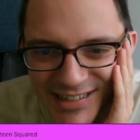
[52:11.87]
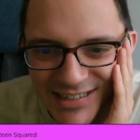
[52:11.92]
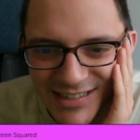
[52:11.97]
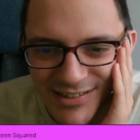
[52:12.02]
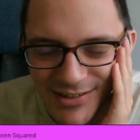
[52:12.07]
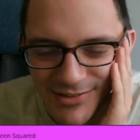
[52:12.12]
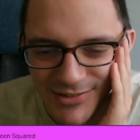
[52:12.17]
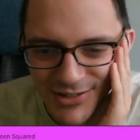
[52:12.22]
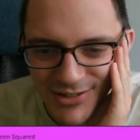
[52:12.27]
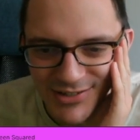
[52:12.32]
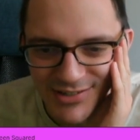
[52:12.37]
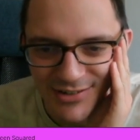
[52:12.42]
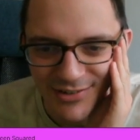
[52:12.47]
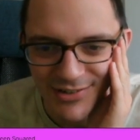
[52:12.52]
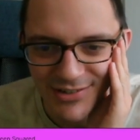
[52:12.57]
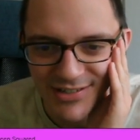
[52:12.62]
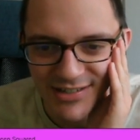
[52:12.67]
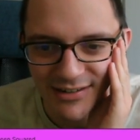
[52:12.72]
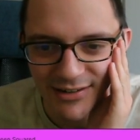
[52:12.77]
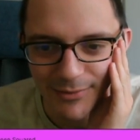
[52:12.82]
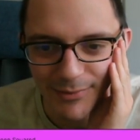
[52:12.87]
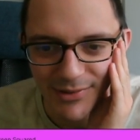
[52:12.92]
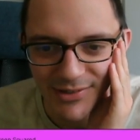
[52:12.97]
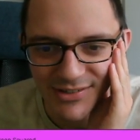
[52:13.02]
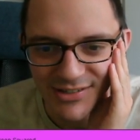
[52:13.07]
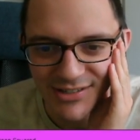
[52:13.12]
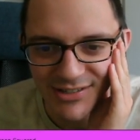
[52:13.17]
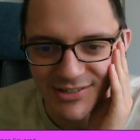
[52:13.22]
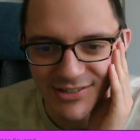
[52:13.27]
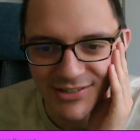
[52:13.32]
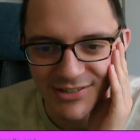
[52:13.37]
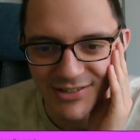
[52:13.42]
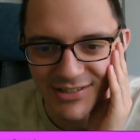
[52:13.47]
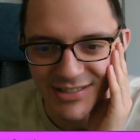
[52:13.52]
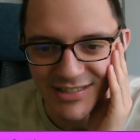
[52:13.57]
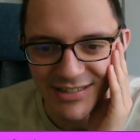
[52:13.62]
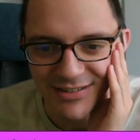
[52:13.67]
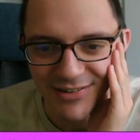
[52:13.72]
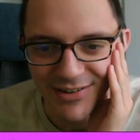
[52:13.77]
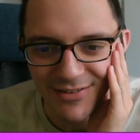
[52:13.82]
So 2 zeros, 0 ones, 2 twos, and
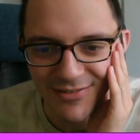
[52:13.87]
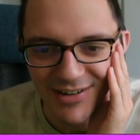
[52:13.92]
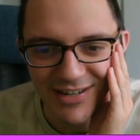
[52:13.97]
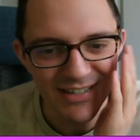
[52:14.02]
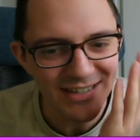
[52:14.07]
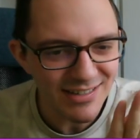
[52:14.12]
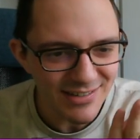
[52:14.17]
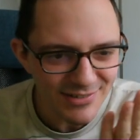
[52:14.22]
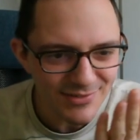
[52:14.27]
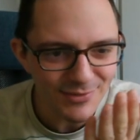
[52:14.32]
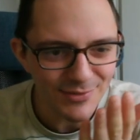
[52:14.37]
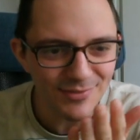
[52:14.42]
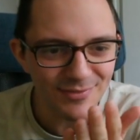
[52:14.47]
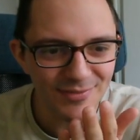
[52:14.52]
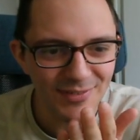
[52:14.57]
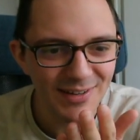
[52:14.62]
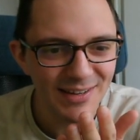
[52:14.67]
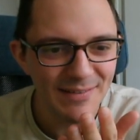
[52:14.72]
0 threes. It's one